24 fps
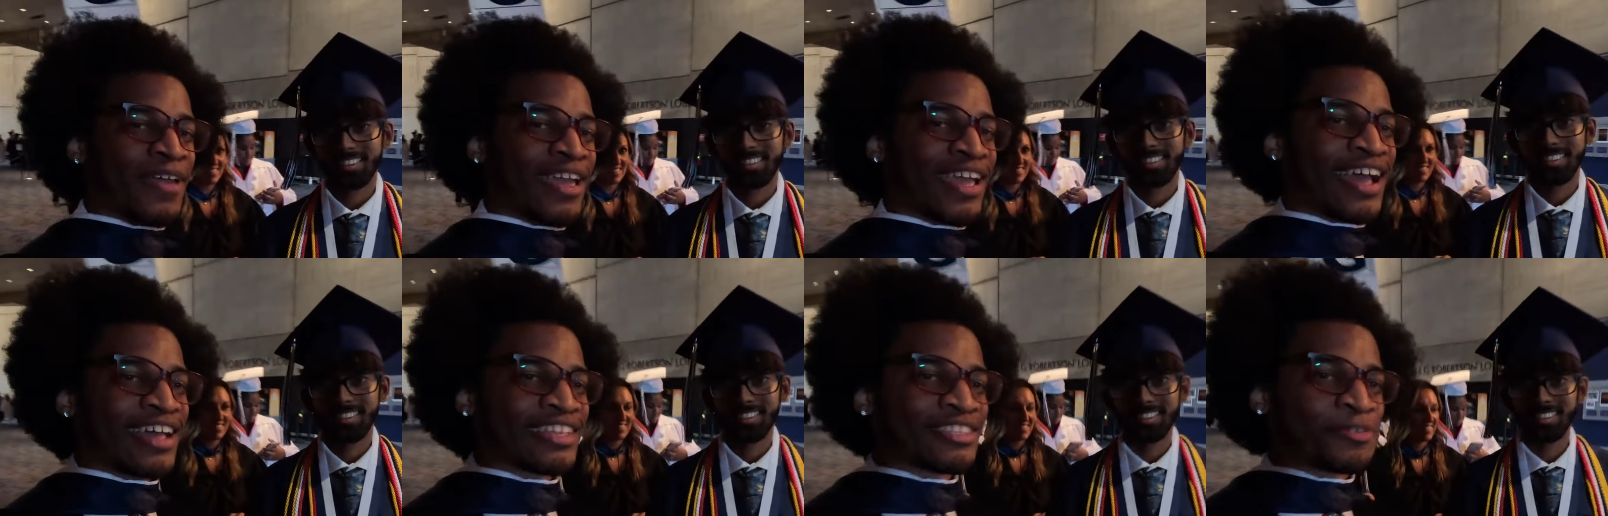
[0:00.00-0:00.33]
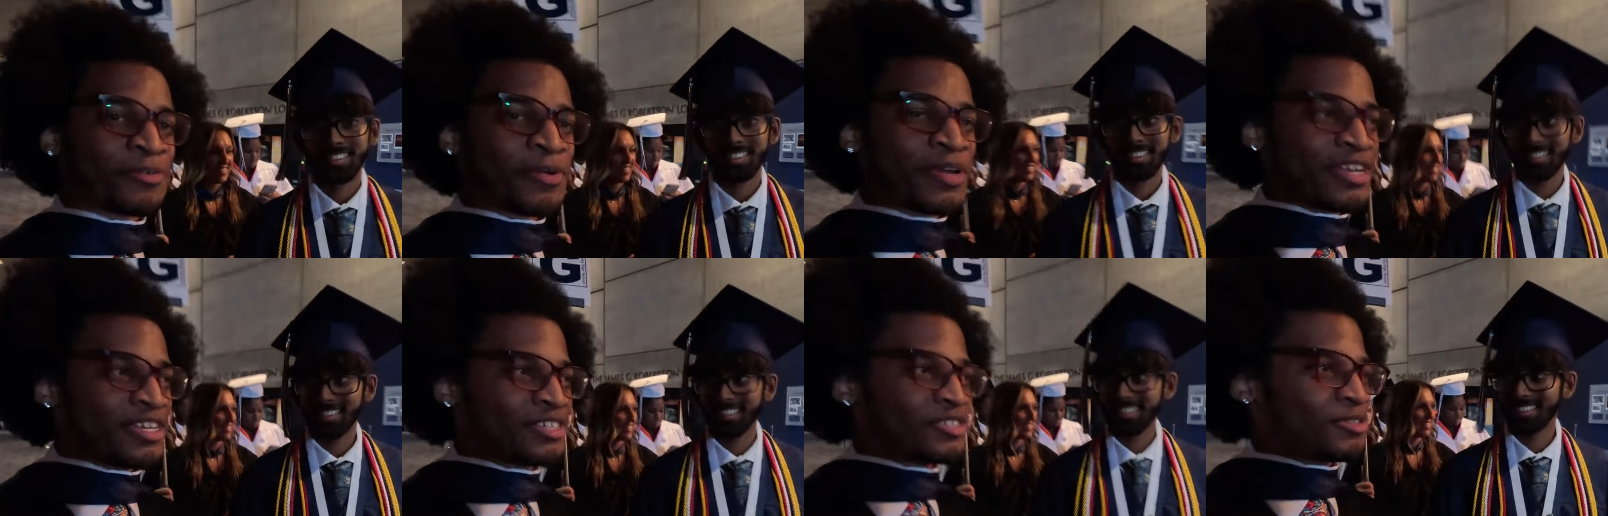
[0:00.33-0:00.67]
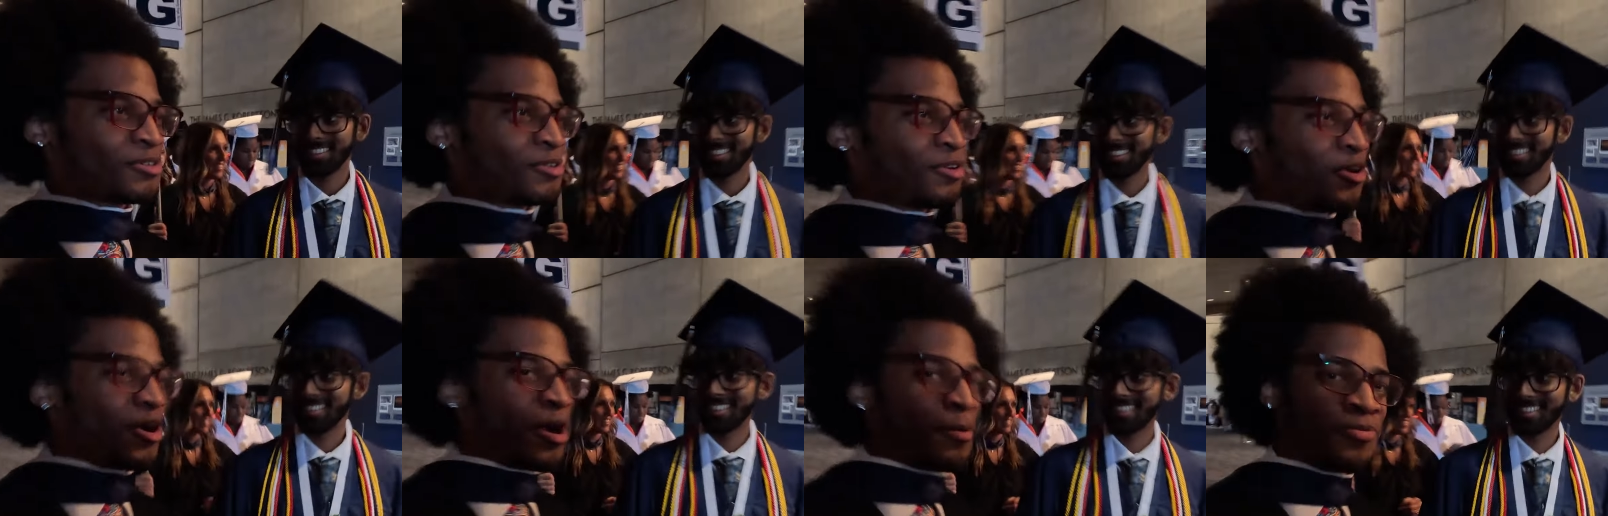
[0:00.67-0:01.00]
Speaker 1: I got to
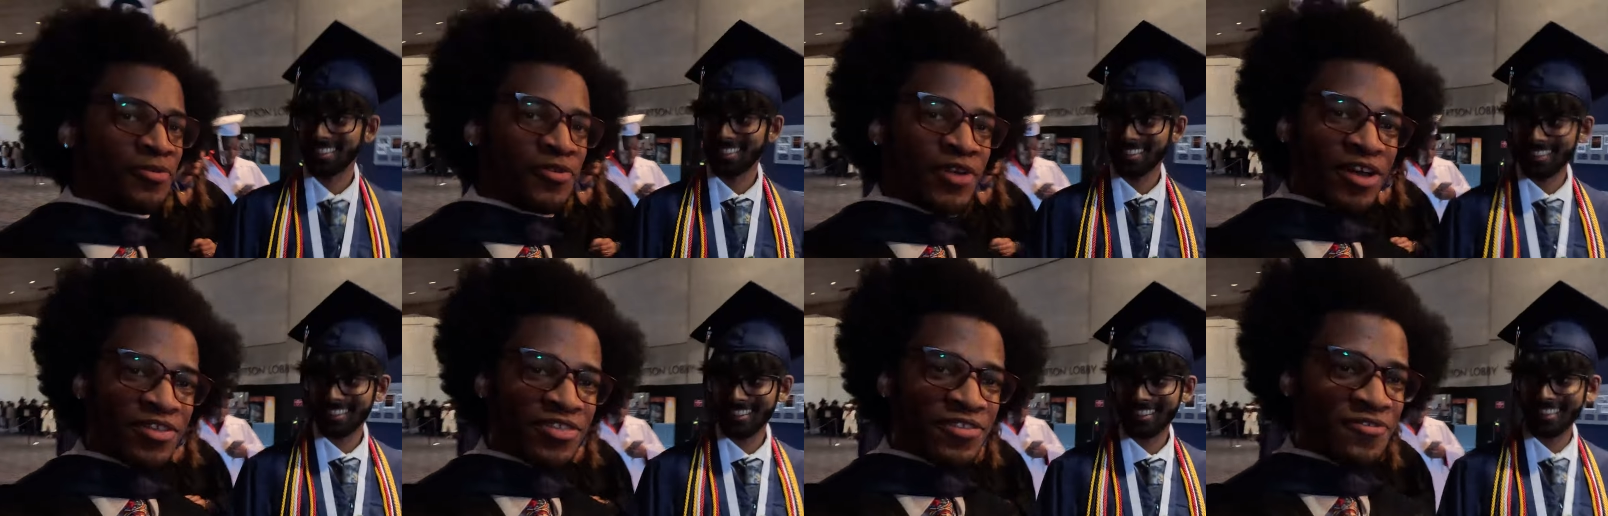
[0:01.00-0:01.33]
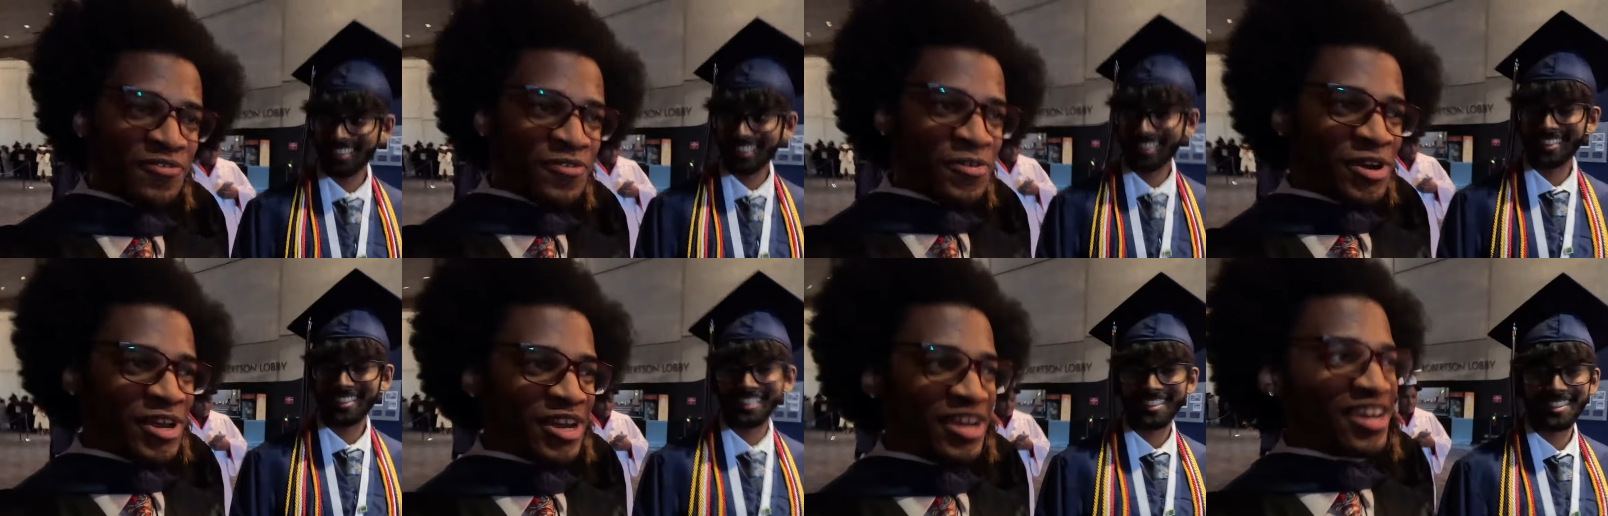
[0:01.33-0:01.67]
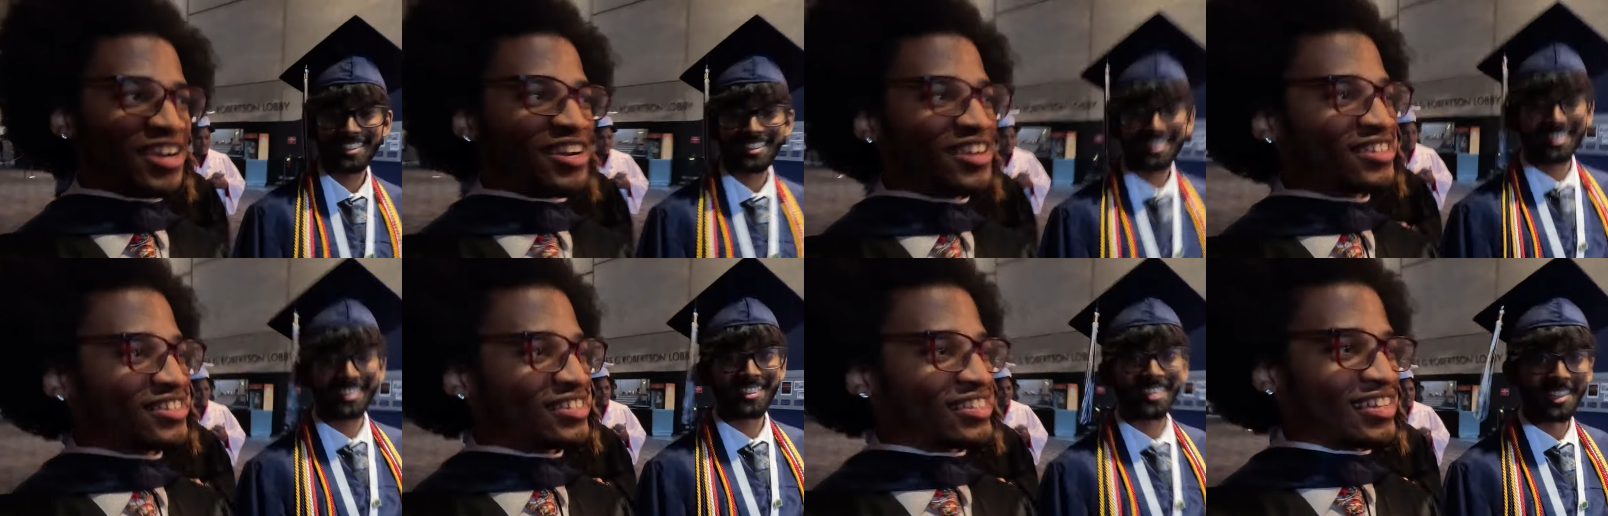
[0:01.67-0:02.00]
witness you grow up throughout the four
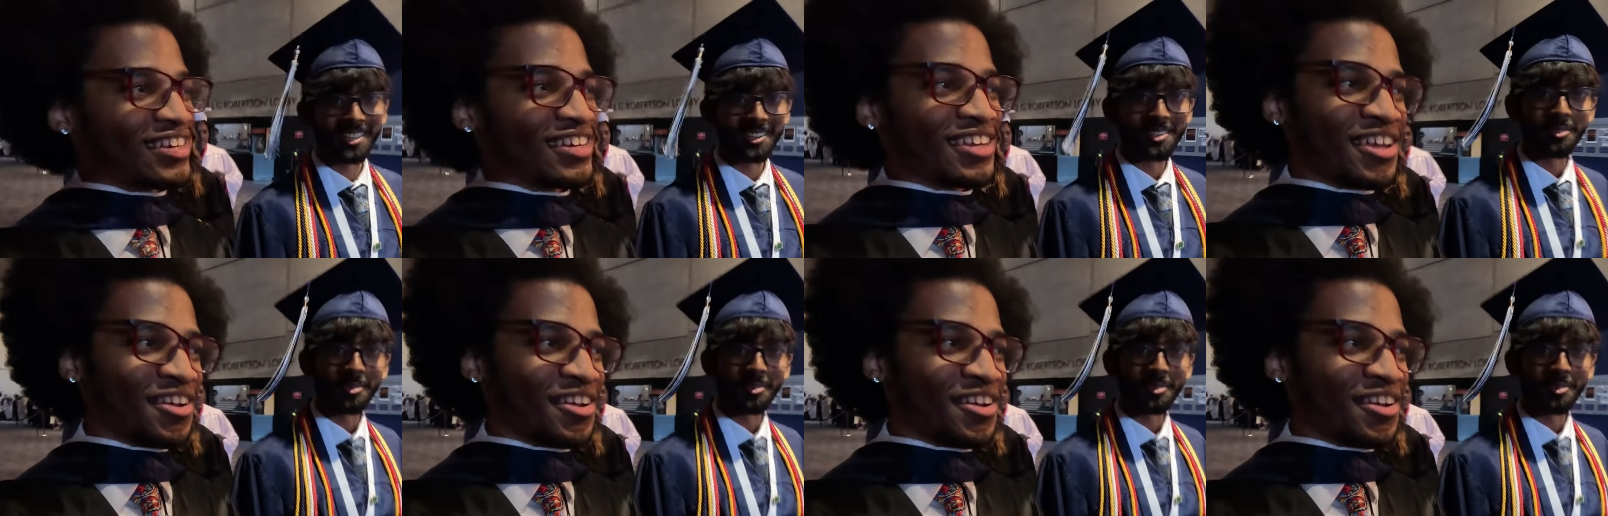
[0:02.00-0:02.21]
years, and